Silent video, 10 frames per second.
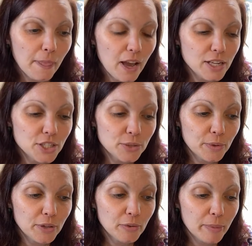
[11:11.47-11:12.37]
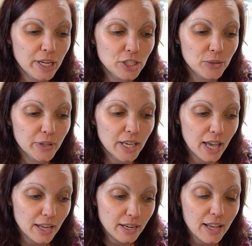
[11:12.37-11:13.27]
I just want to remind you
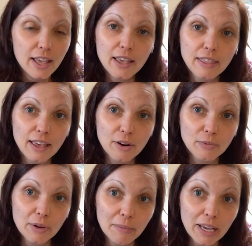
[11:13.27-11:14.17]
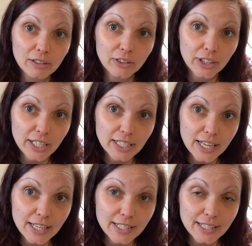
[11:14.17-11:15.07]
again that Remake Learning
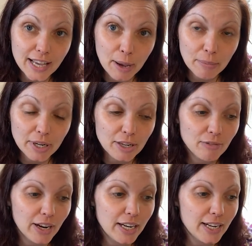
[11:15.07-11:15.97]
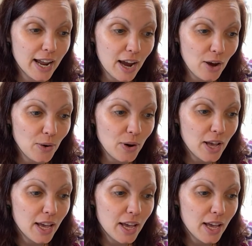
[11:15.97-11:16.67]
Days is happening right now,